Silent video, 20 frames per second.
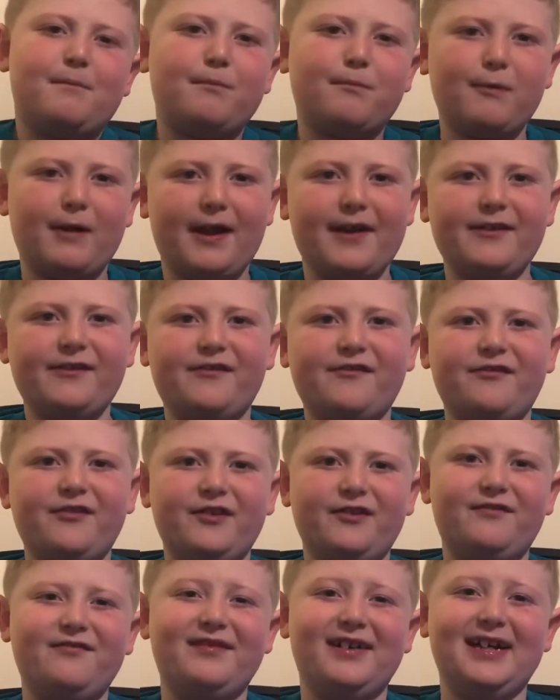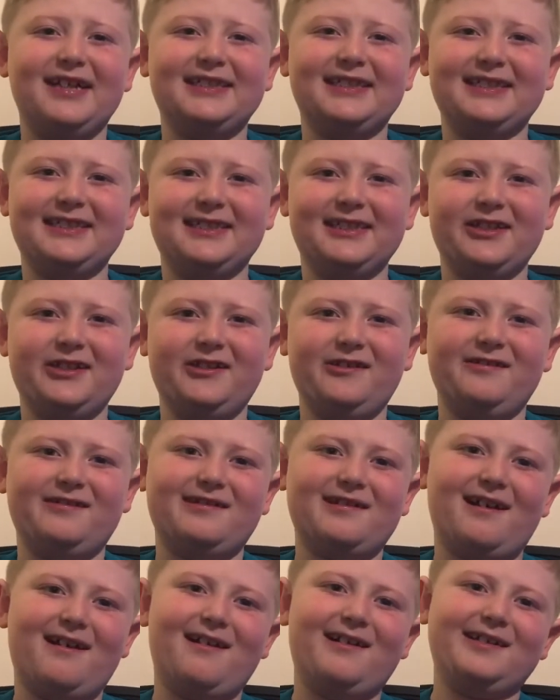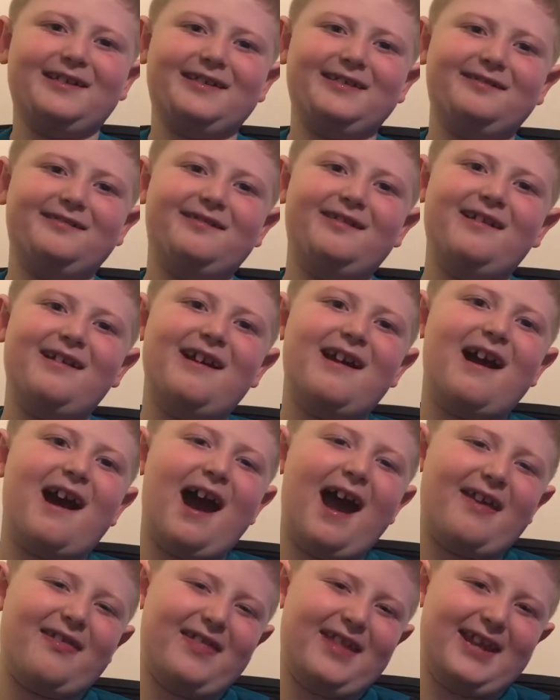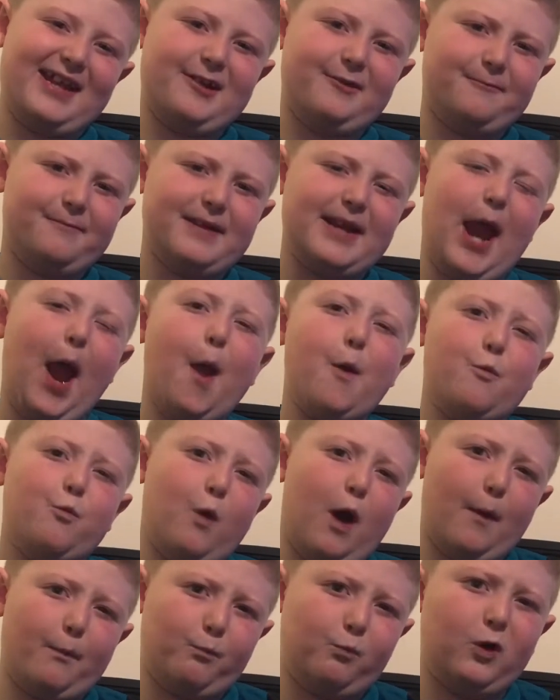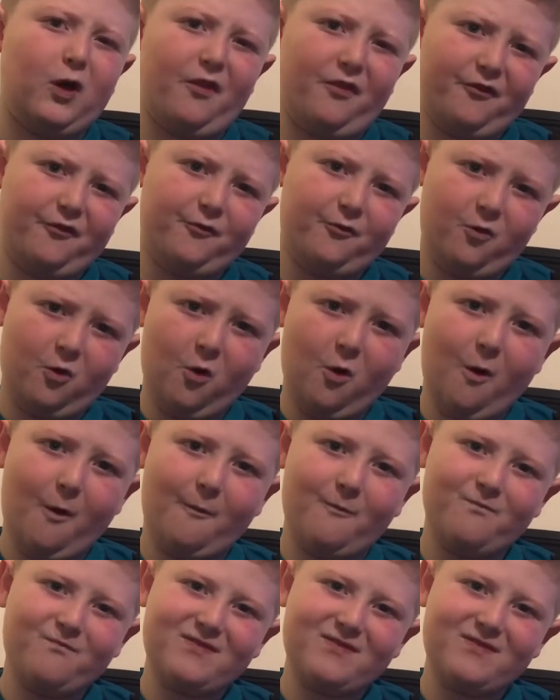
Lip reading: Brentford versus Newcastle. I think it'll be a 1-1 draw.